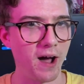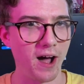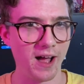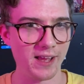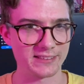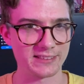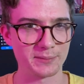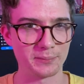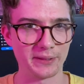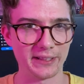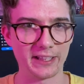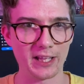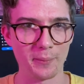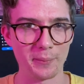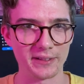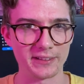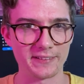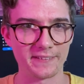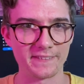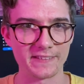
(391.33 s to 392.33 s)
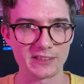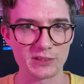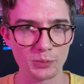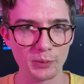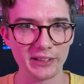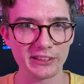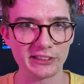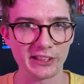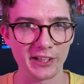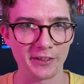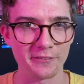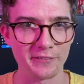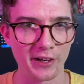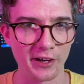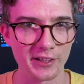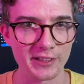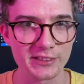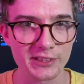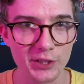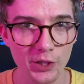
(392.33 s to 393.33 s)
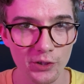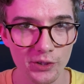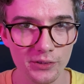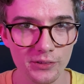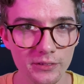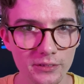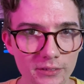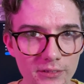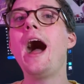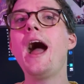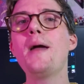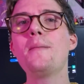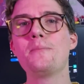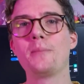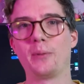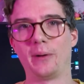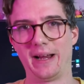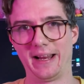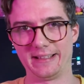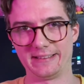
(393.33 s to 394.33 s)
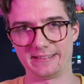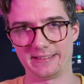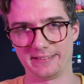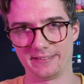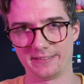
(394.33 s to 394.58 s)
possibly coming to the Switch here very soon. I'm Brandon.